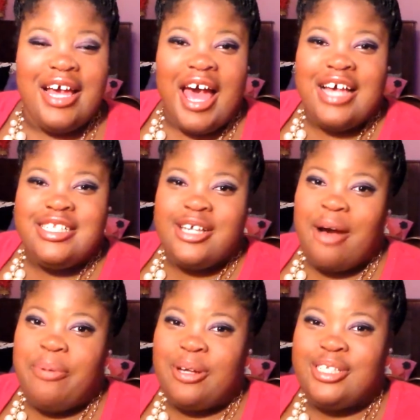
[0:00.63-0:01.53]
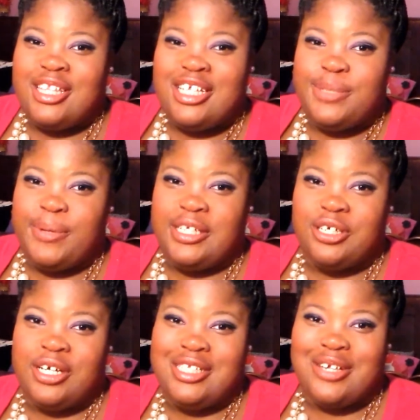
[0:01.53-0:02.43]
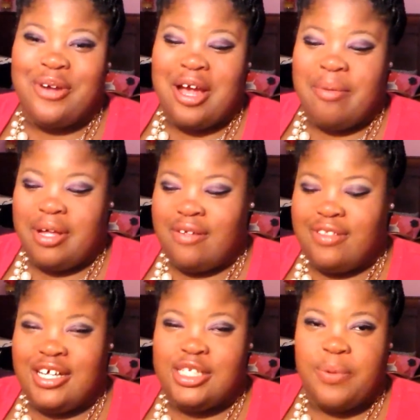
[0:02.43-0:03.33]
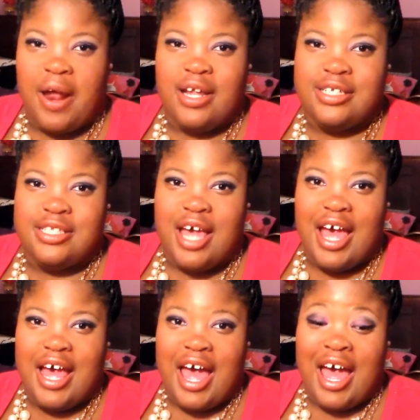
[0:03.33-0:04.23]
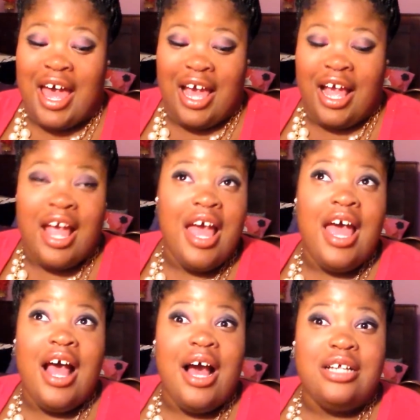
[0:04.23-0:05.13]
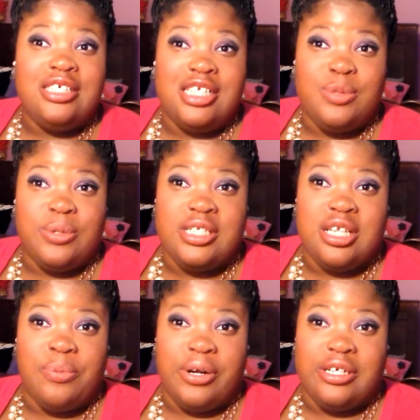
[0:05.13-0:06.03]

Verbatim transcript: Hey guys, so I posted this picture on Instagram of these products that I just recently